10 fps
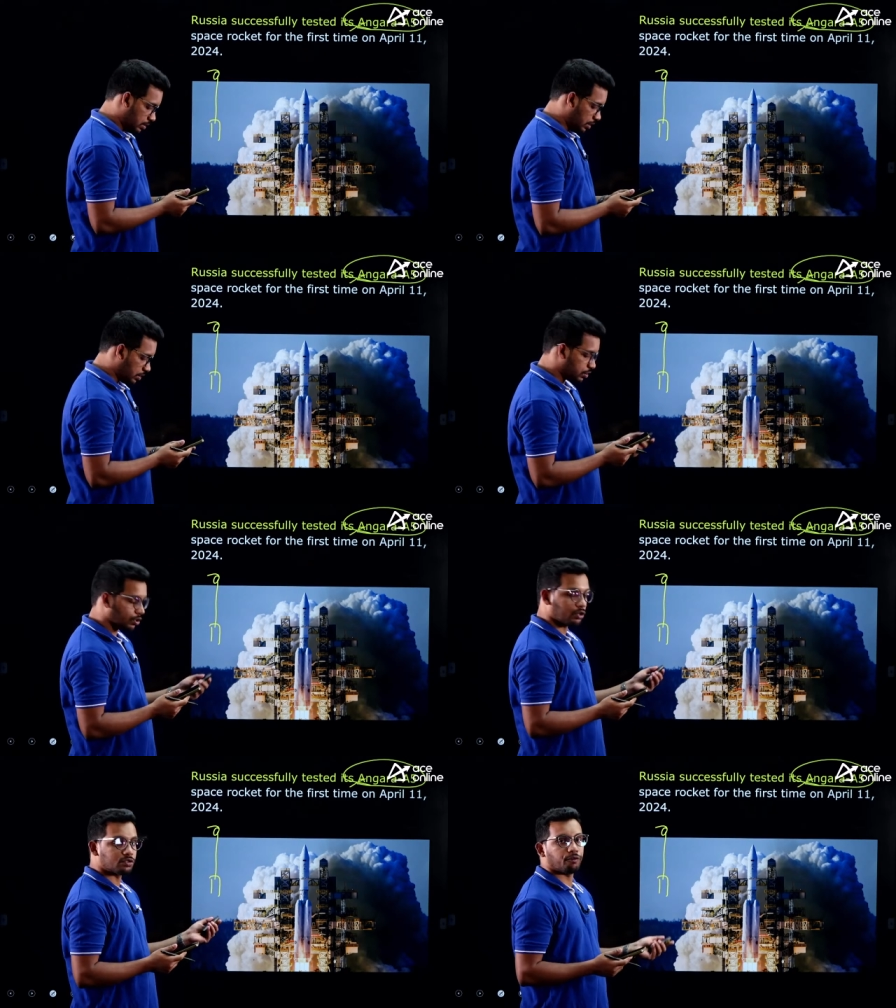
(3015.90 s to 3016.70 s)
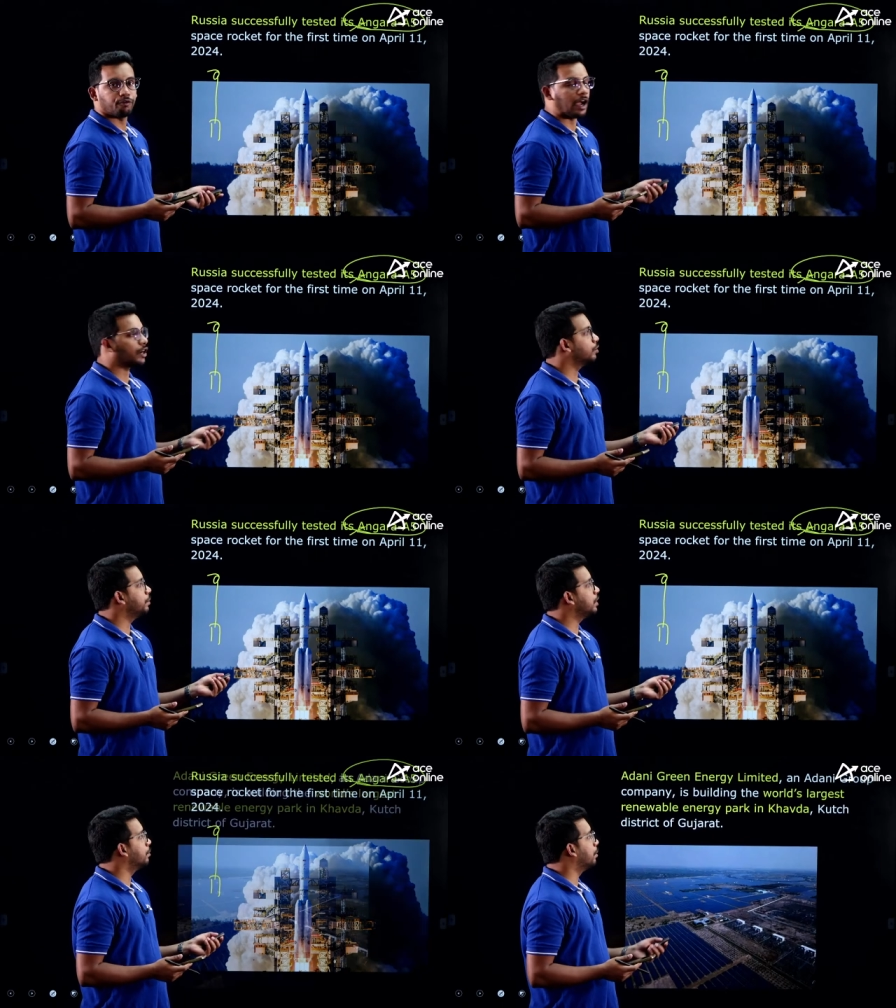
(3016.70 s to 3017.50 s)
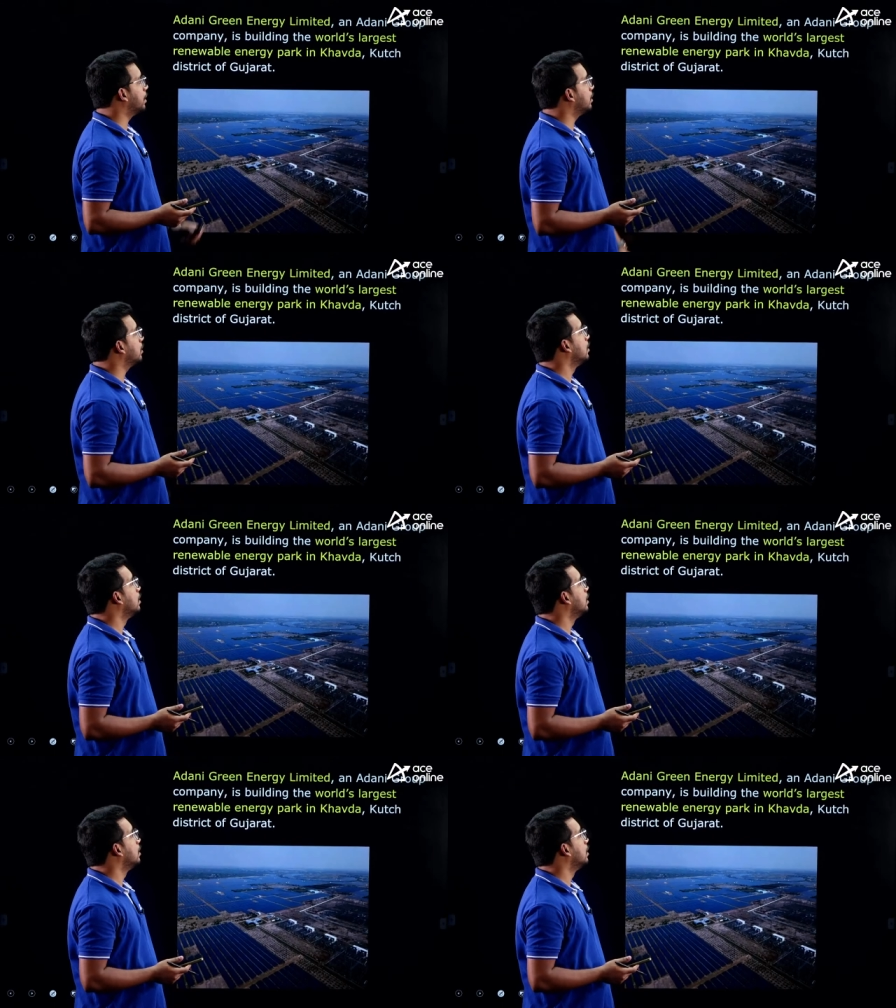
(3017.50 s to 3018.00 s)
This is also a fact to be remembered.